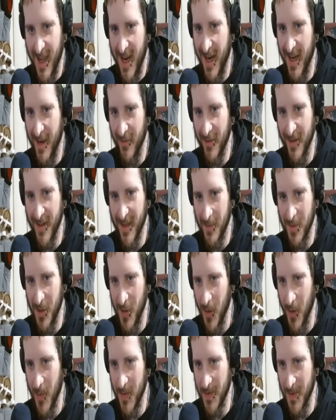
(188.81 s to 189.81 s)
and every time she
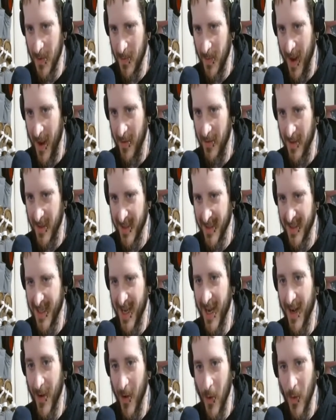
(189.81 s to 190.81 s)
opens her mouth, it just
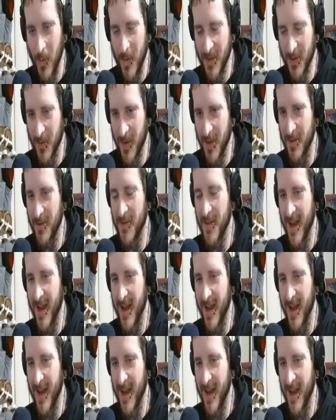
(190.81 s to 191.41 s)
kind of opens with her.